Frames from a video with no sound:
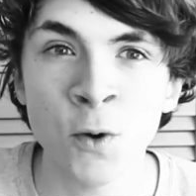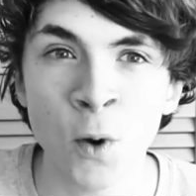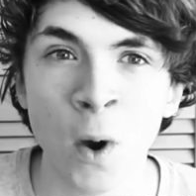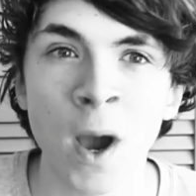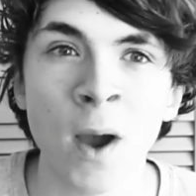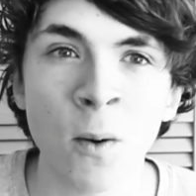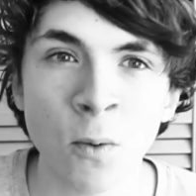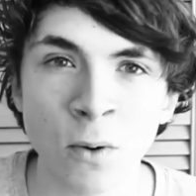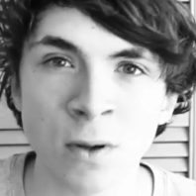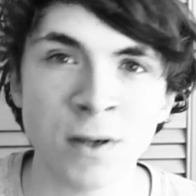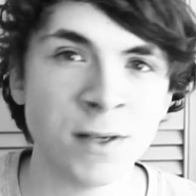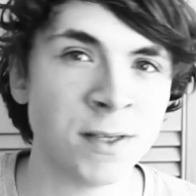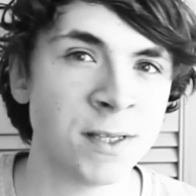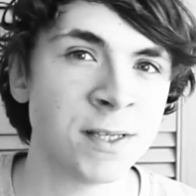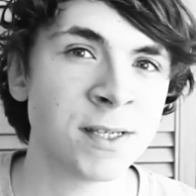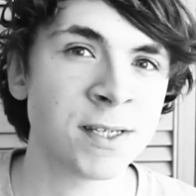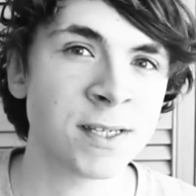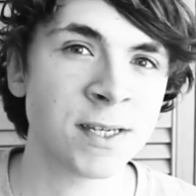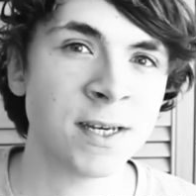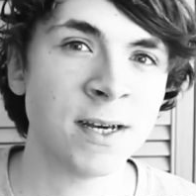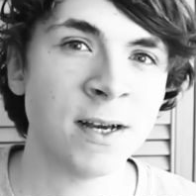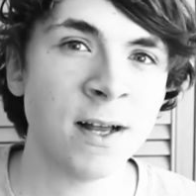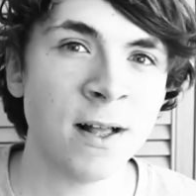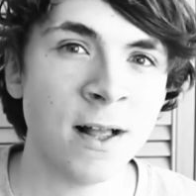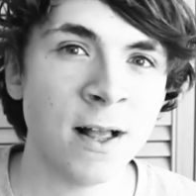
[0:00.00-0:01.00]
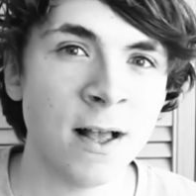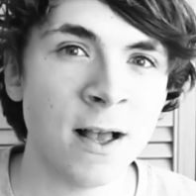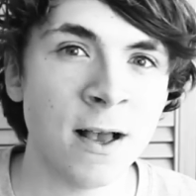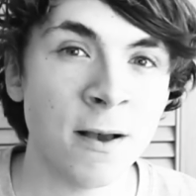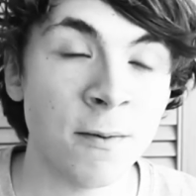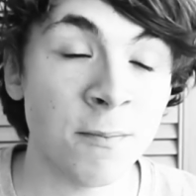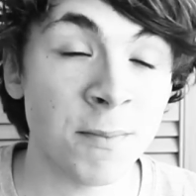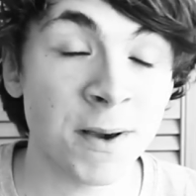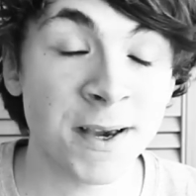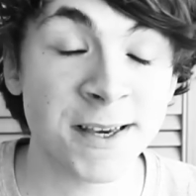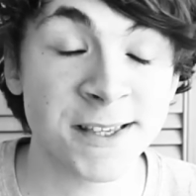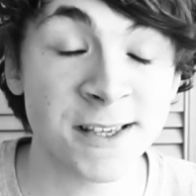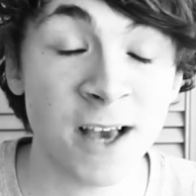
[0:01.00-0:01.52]
who I was
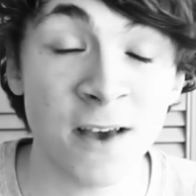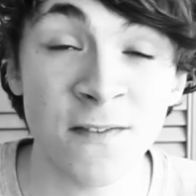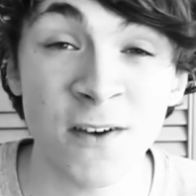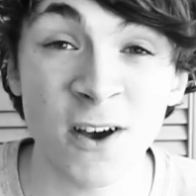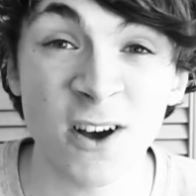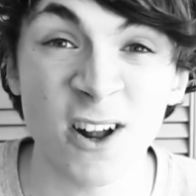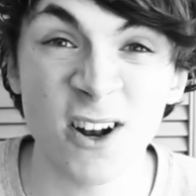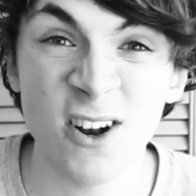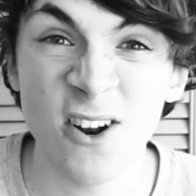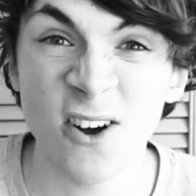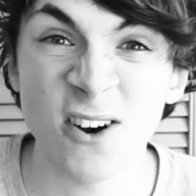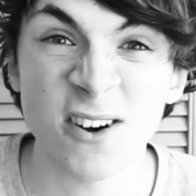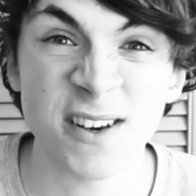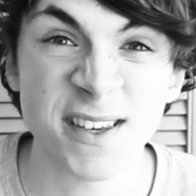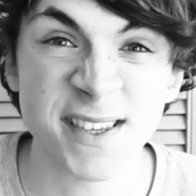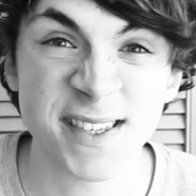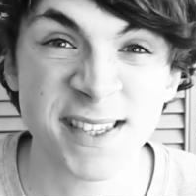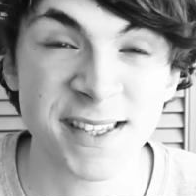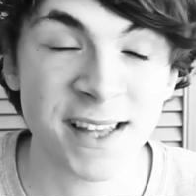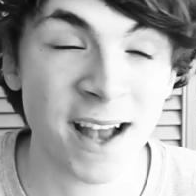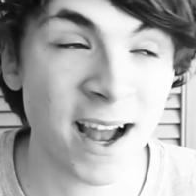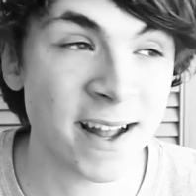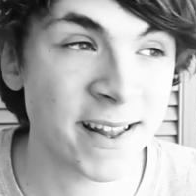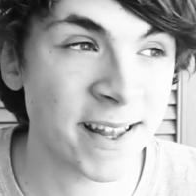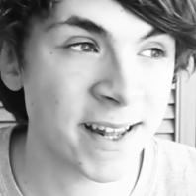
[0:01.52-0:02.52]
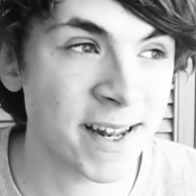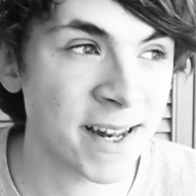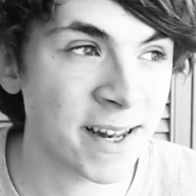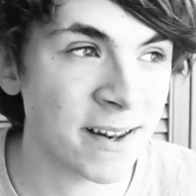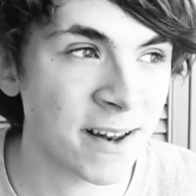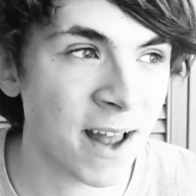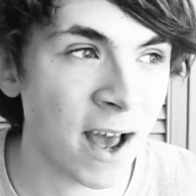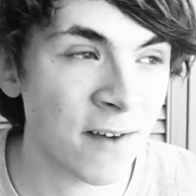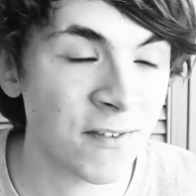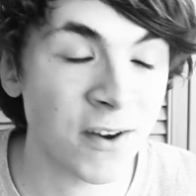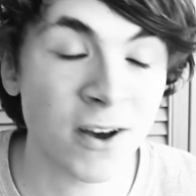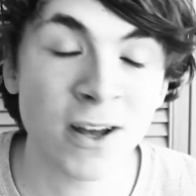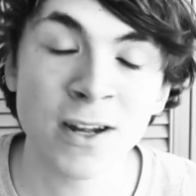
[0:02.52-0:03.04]
because I felt lost. I
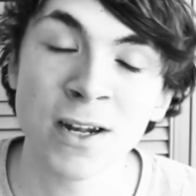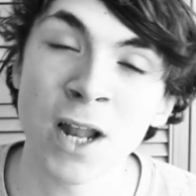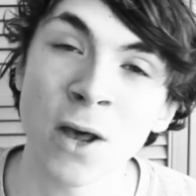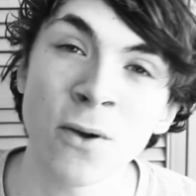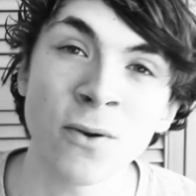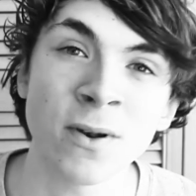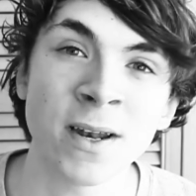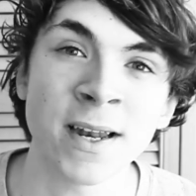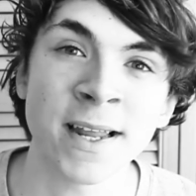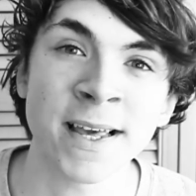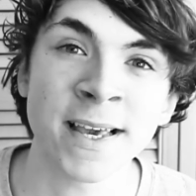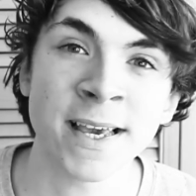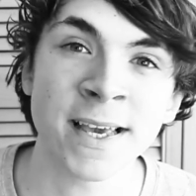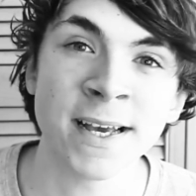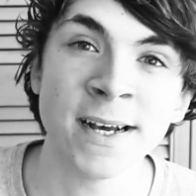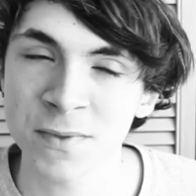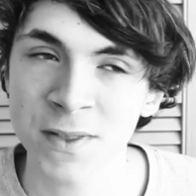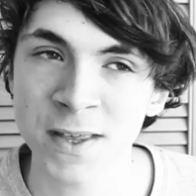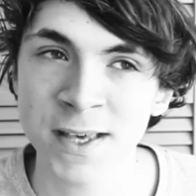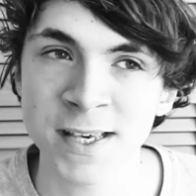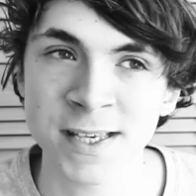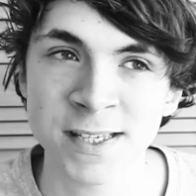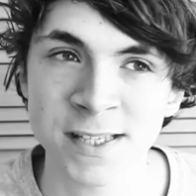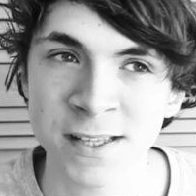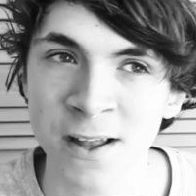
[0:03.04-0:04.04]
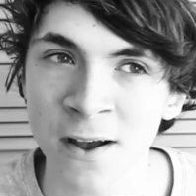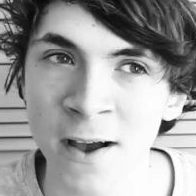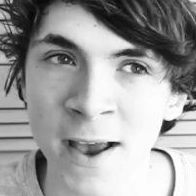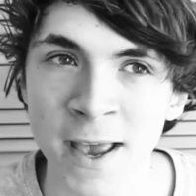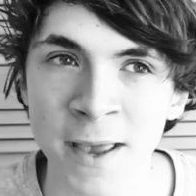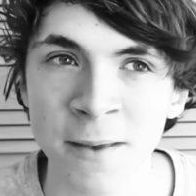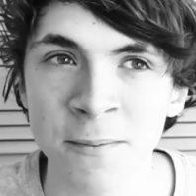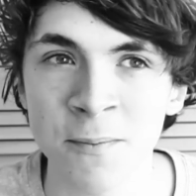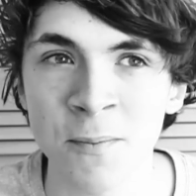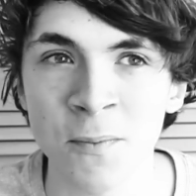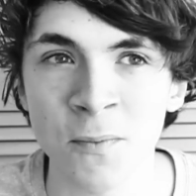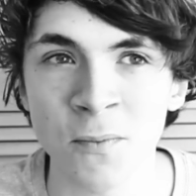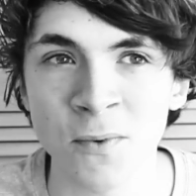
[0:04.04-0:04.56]
felt lonely. This
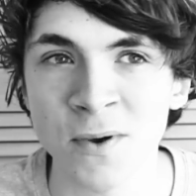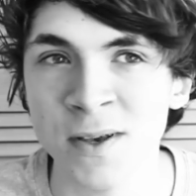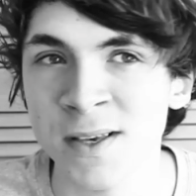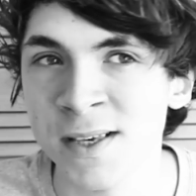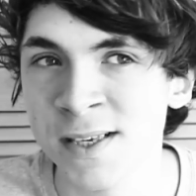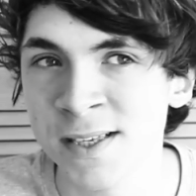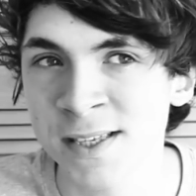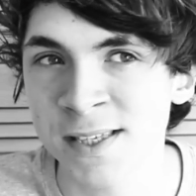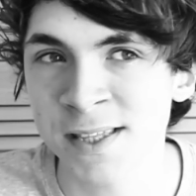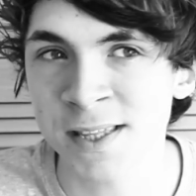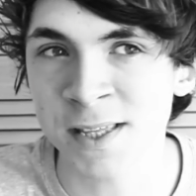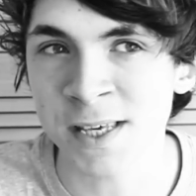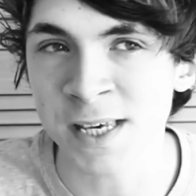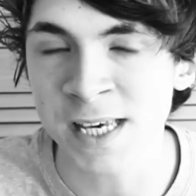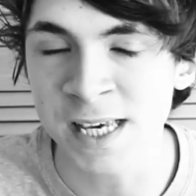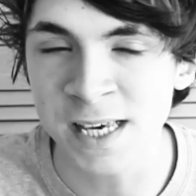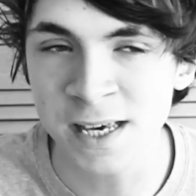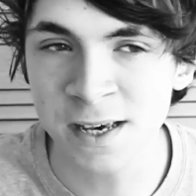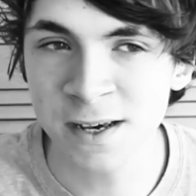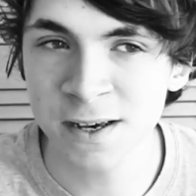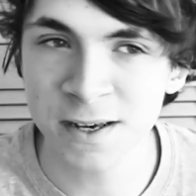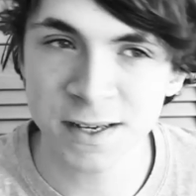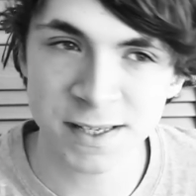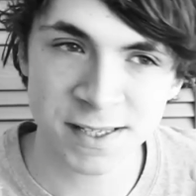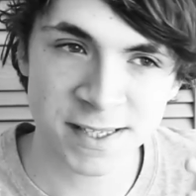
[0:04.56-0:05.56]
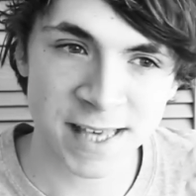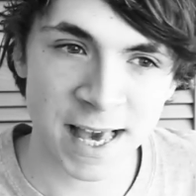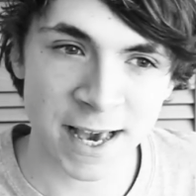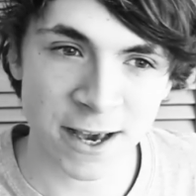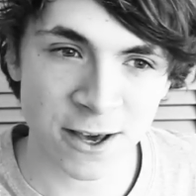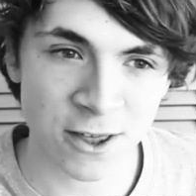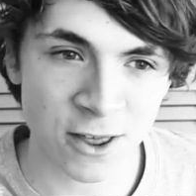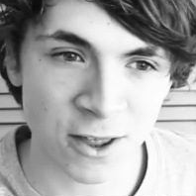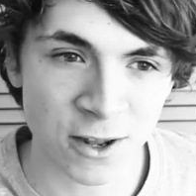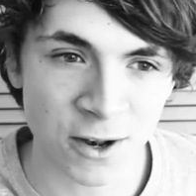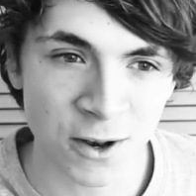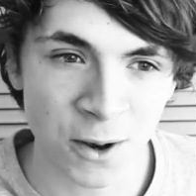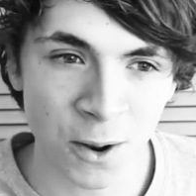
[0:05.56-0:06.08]
time was the
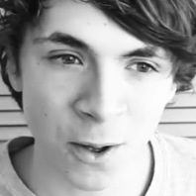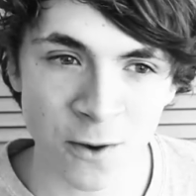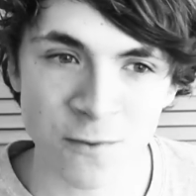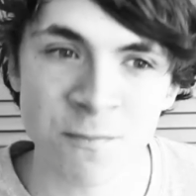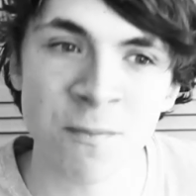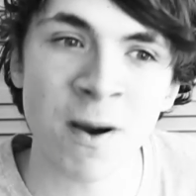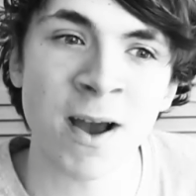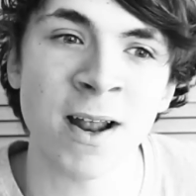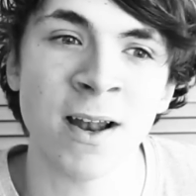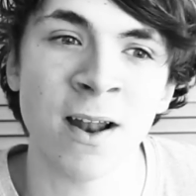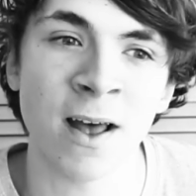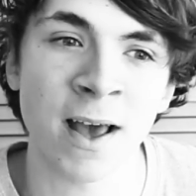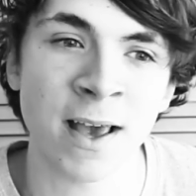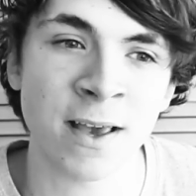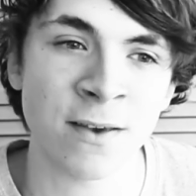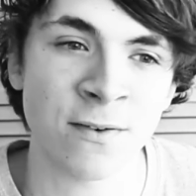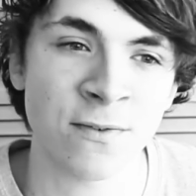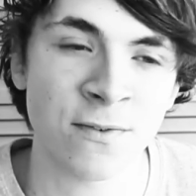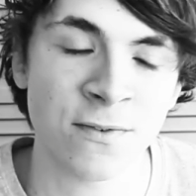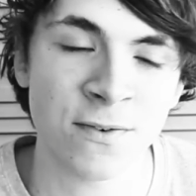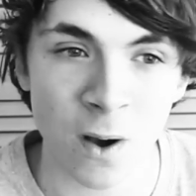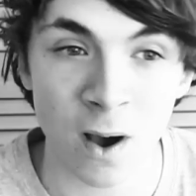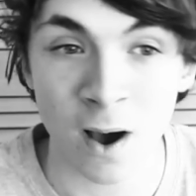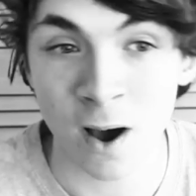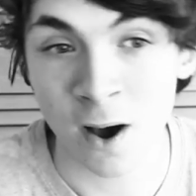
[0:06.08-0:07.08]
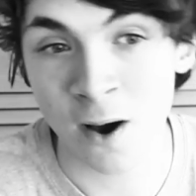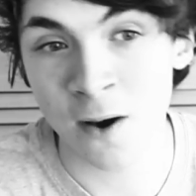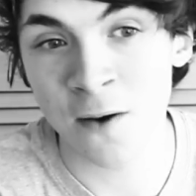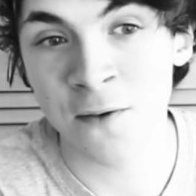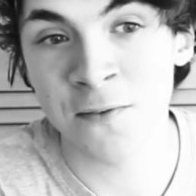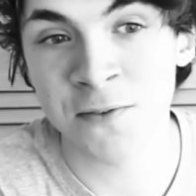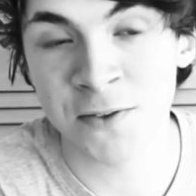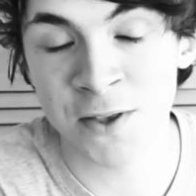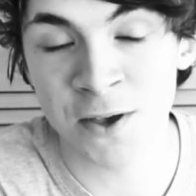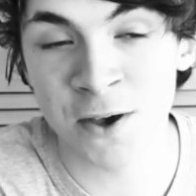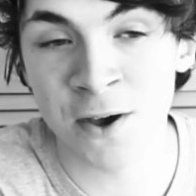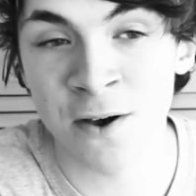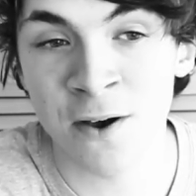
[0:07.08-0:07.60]
section of my life
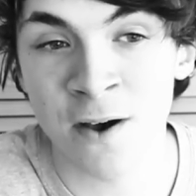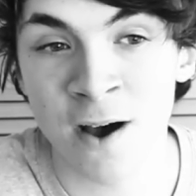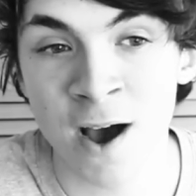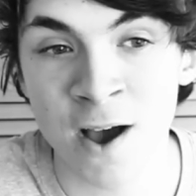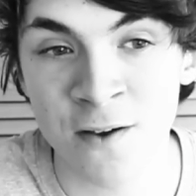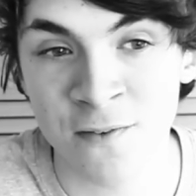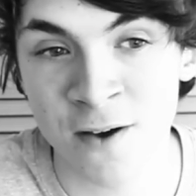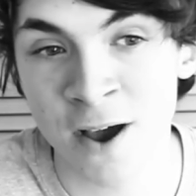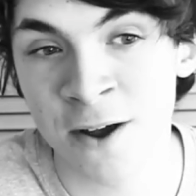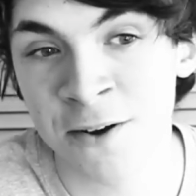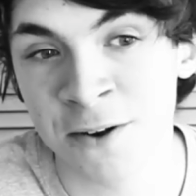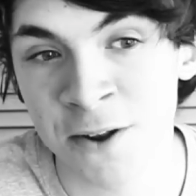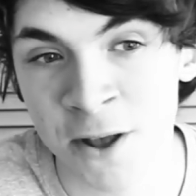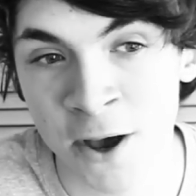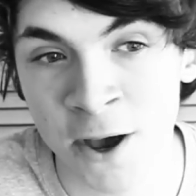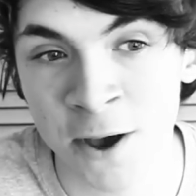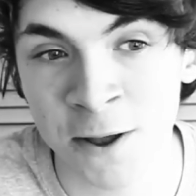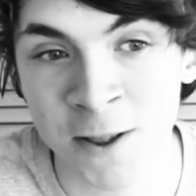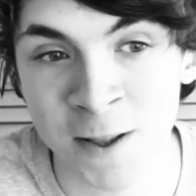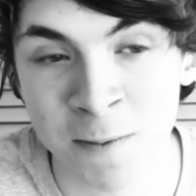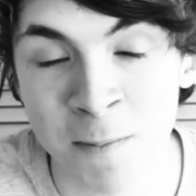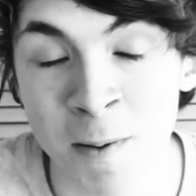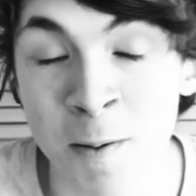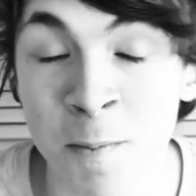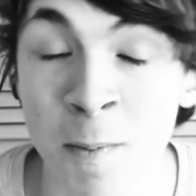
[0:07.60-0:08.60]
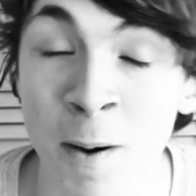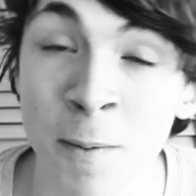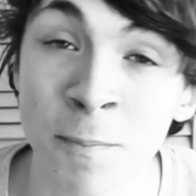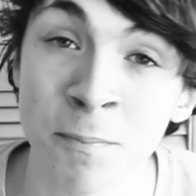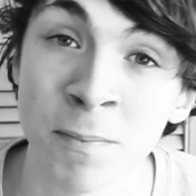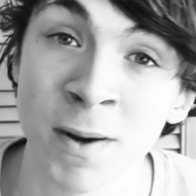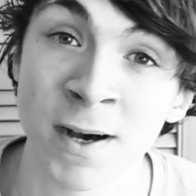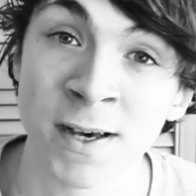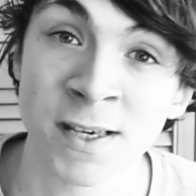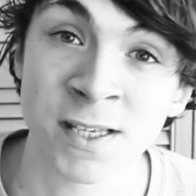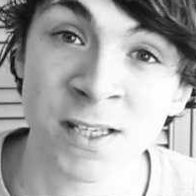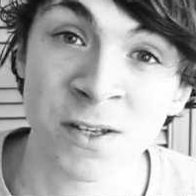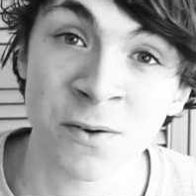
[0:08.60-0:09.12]
after I found out that my mum
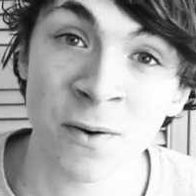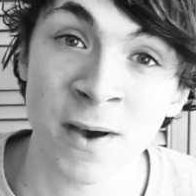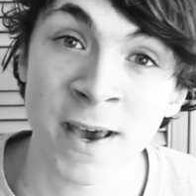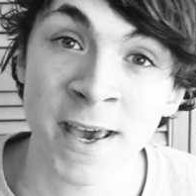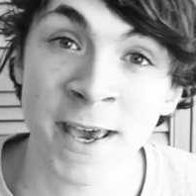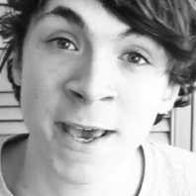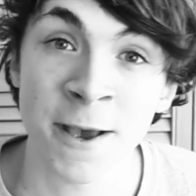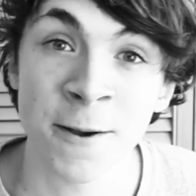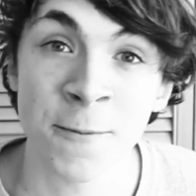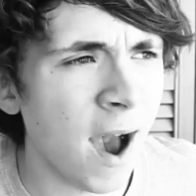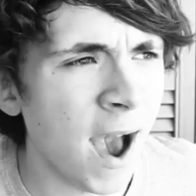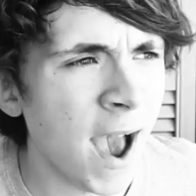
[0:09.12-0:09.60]
passed away.